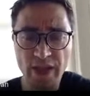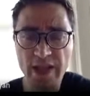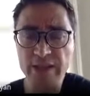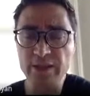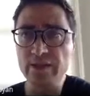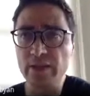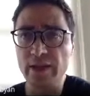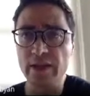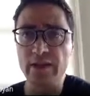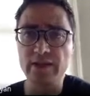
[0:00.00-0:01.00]
and
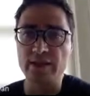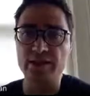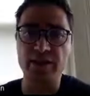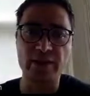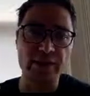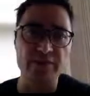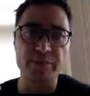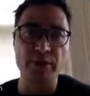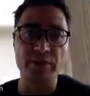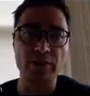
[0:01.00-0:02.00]
at least in case of
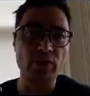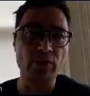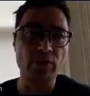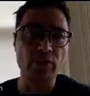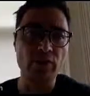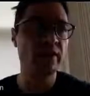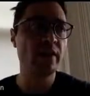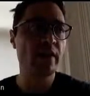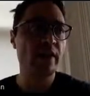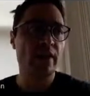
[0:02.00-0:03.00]
behavioral economics,
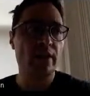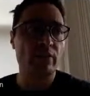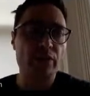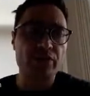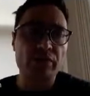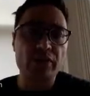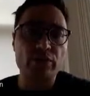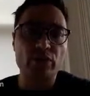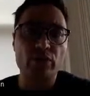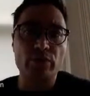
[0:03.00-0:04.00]
we try
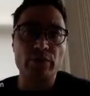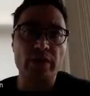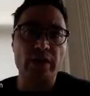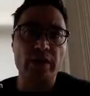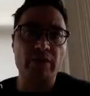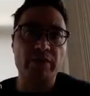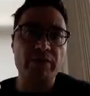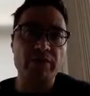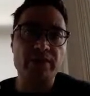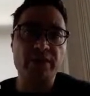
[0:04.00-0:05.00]
to,
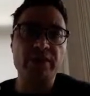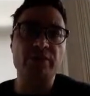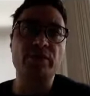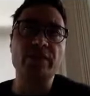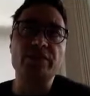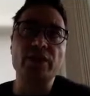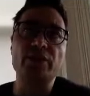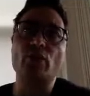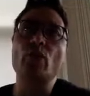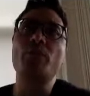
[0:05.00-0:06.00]
behavioral sciences really try
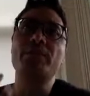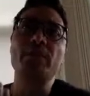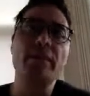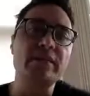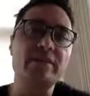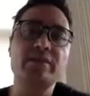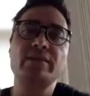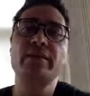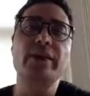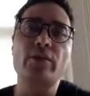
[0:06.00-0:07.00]
to complement
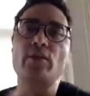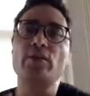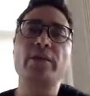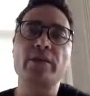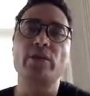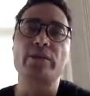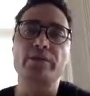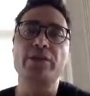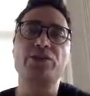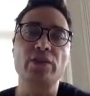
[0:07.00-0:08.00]
economic or
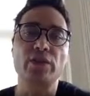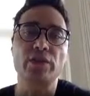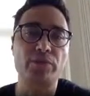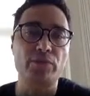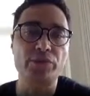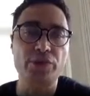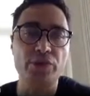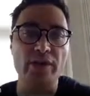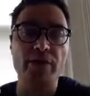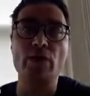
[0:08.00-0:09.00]
rational approach
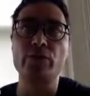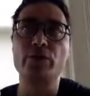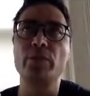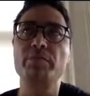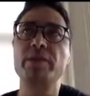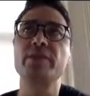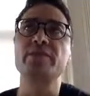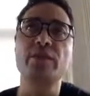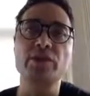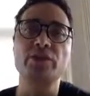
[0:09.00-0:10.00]
of how human beings
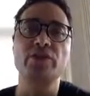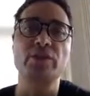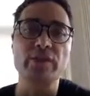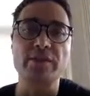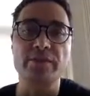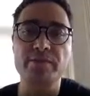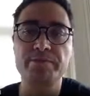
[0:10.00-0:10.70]
function and live.